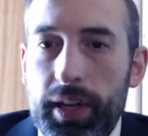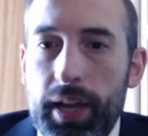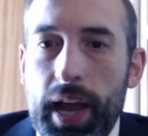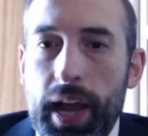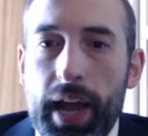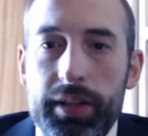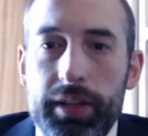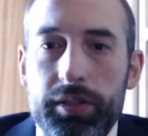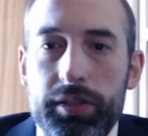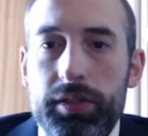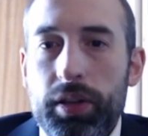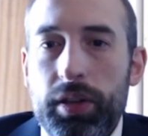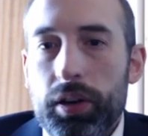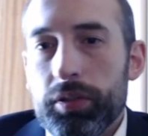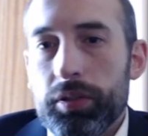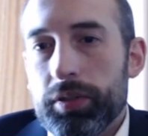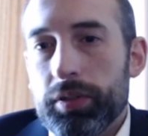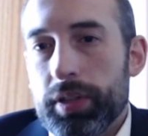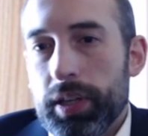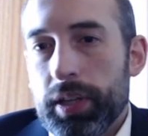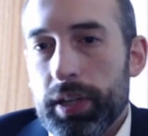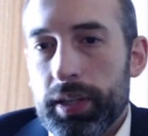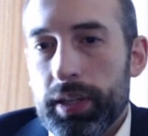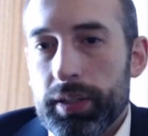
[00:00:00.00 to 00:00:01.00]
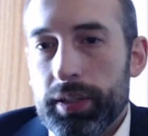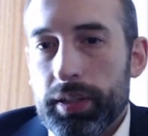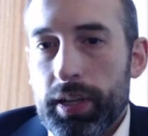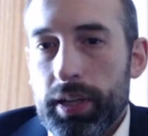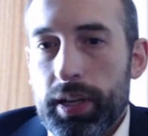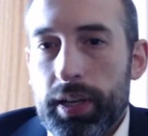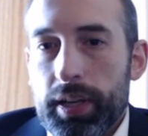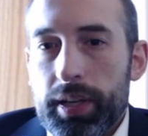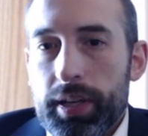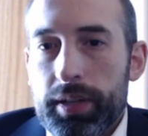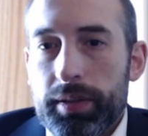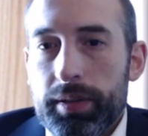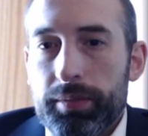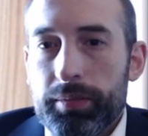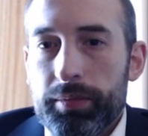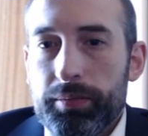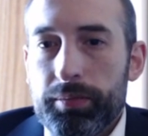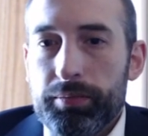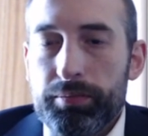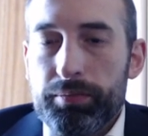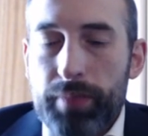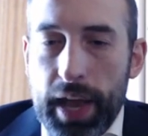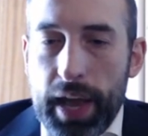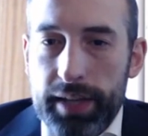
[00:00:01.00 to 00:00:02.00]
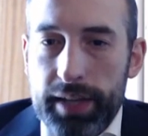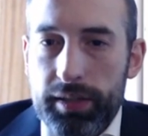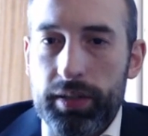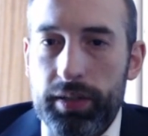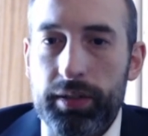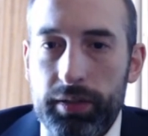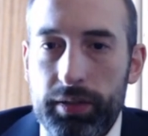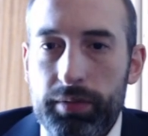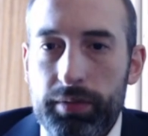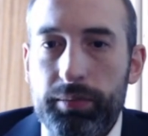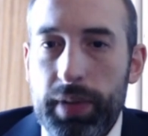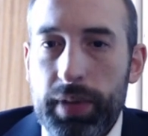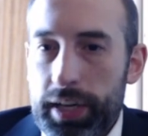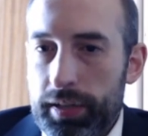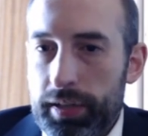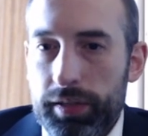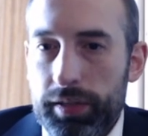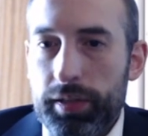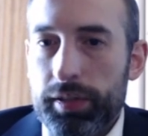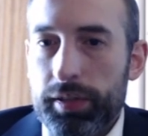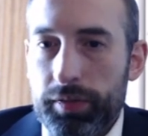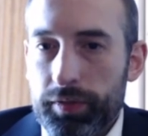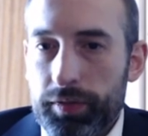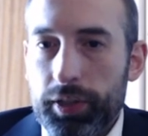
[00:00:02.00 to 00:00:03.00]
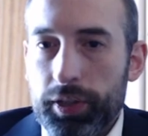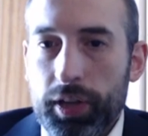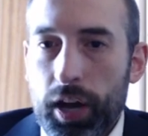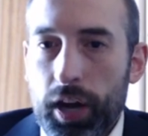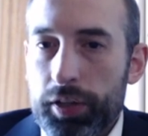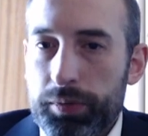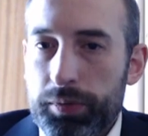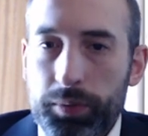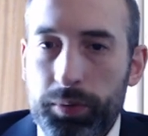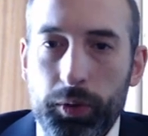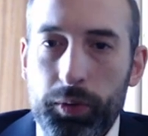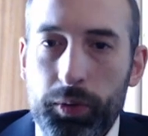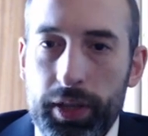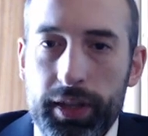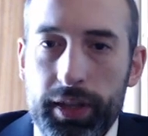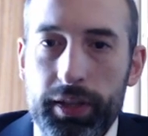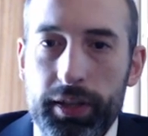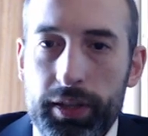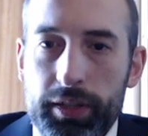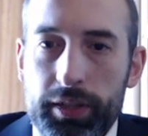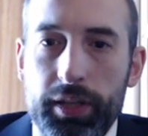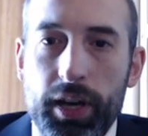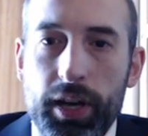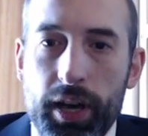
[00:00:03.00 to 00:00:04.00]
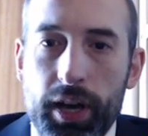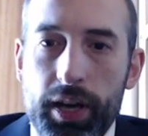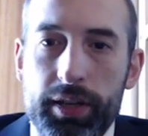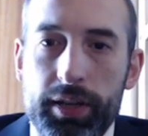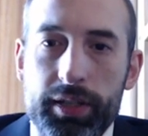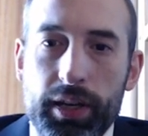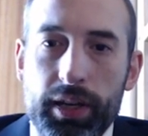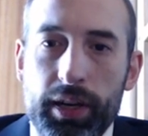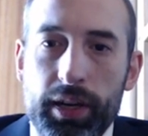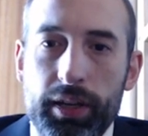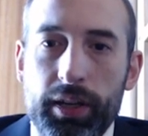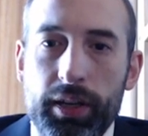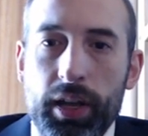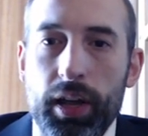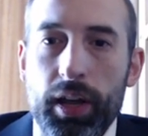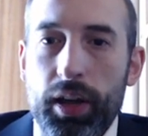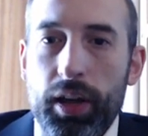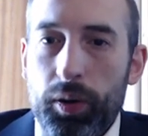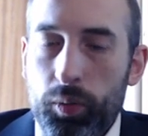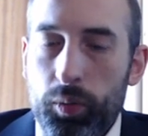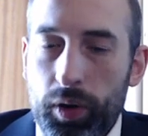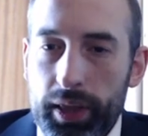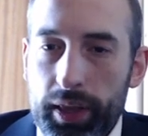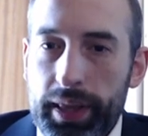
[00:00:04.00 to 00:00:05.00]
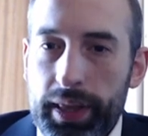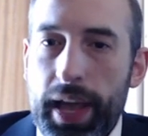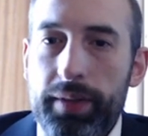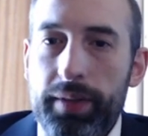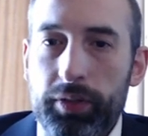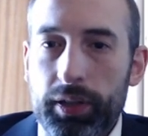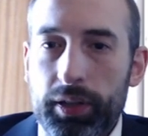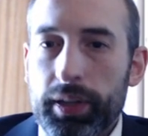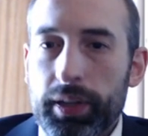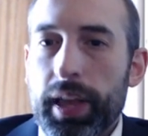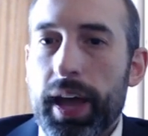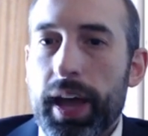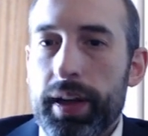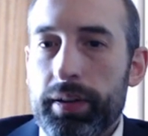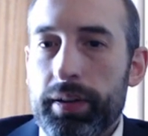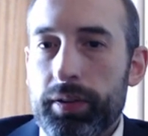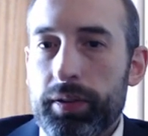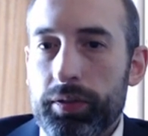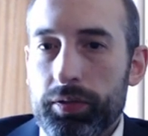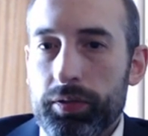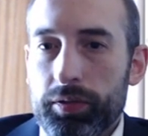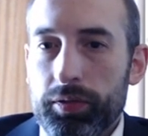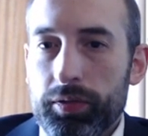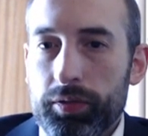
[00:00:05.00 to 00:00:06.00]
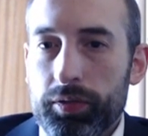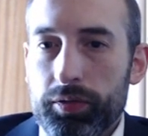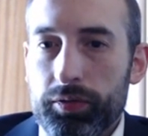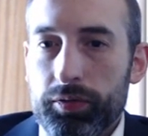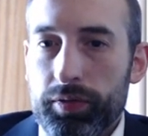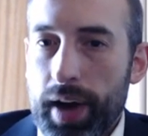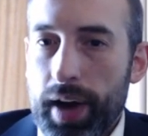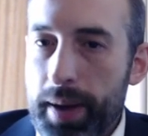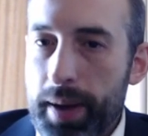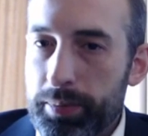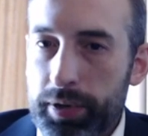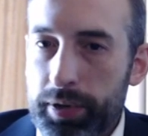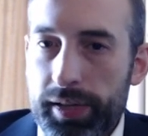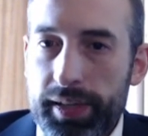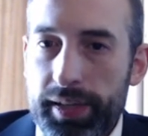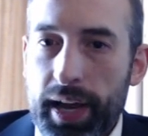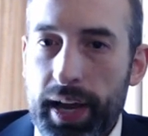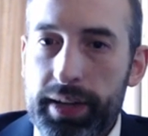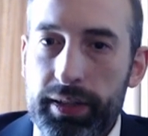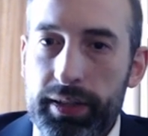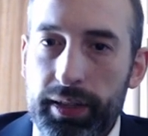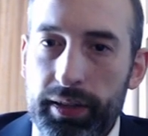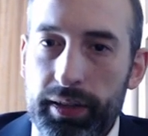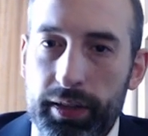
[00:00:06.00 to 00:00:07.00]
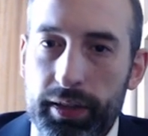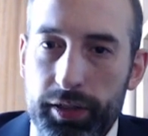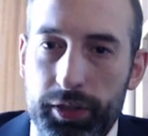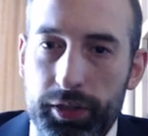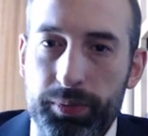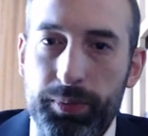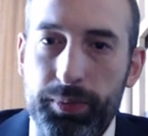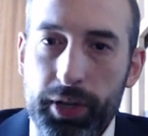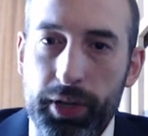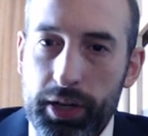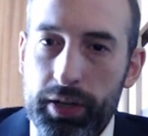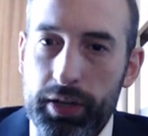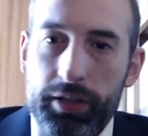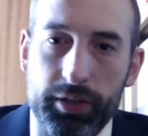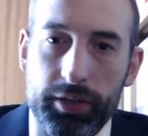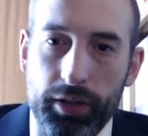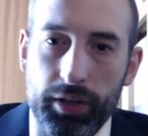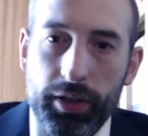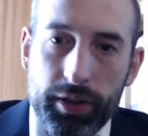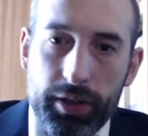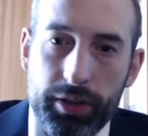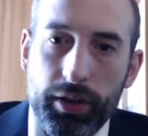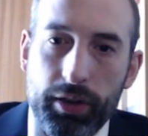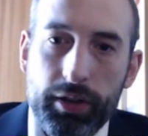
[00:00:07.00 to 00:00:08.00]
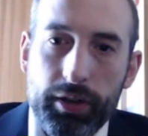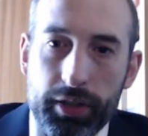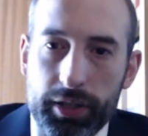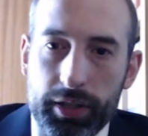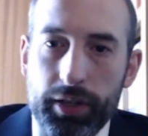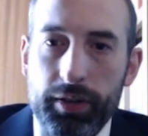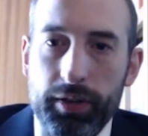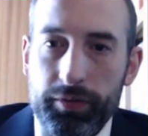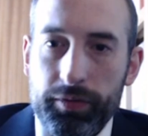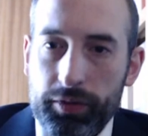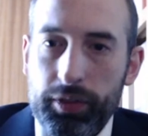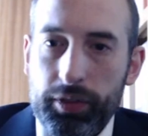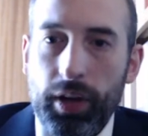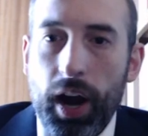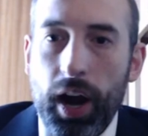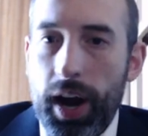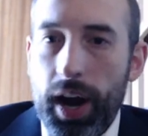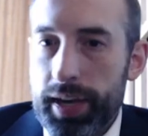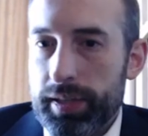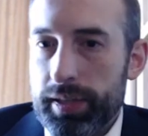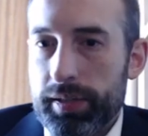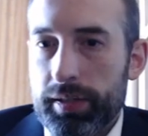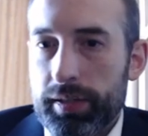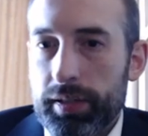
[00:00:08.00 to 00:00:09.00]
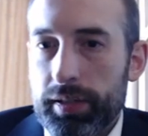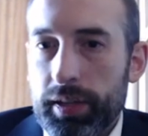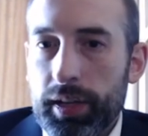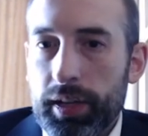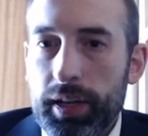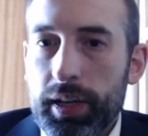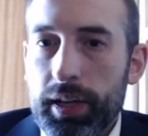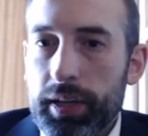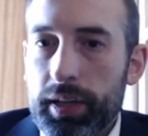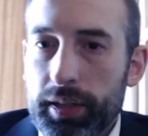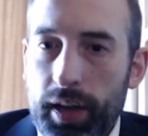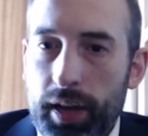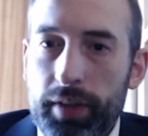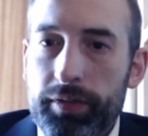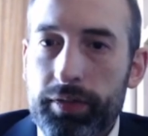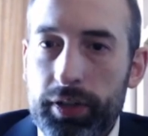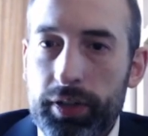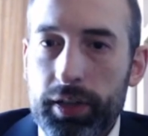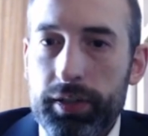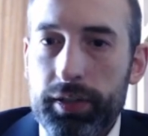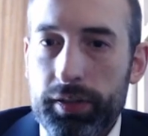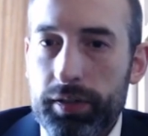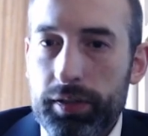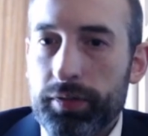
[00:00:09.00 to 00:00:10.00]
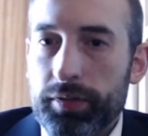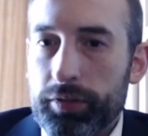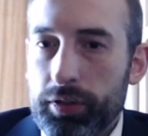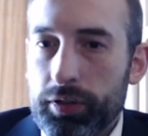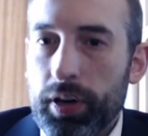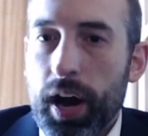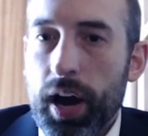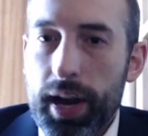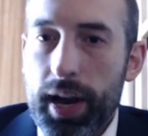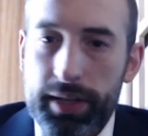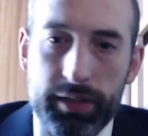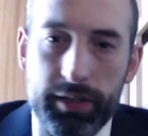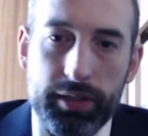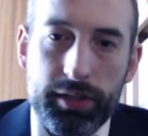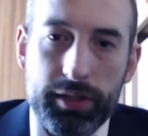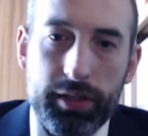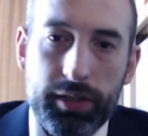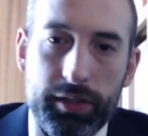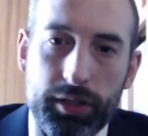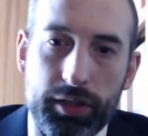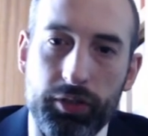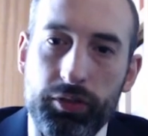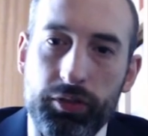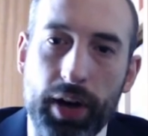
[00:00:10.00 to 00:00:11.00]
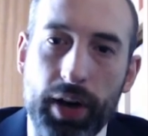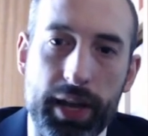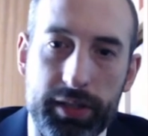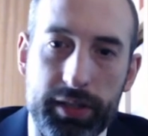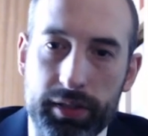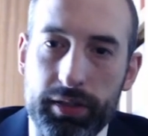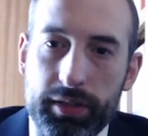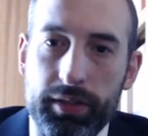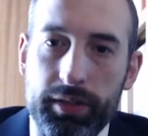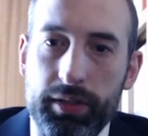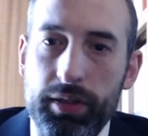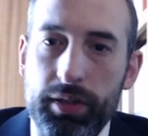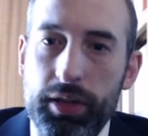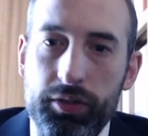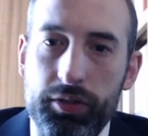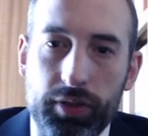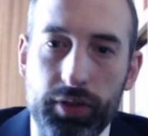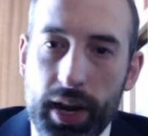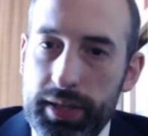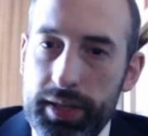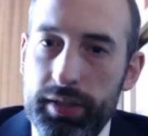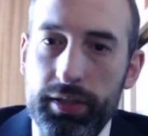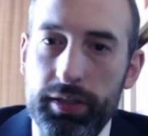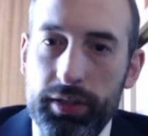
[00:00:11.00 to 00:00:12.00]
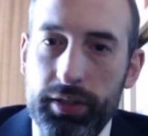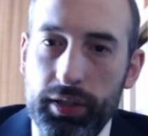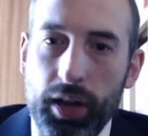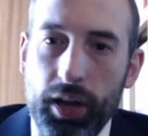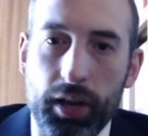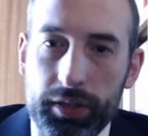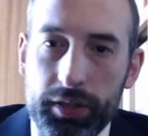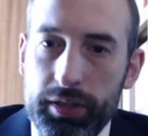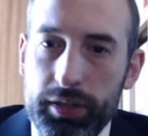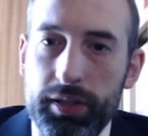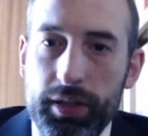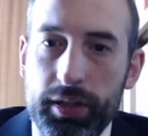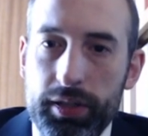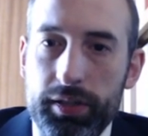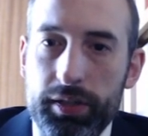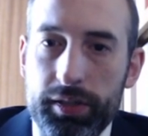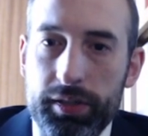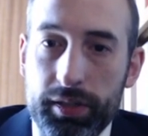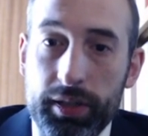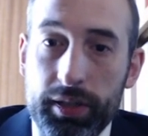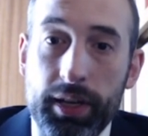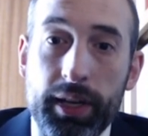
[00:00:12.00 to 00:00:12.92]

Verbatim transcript: And so the ministers of the gospel within the church, at one level, they're representing the spiritual authority of Christ, governance of Christ as it's addressed addresses the conscience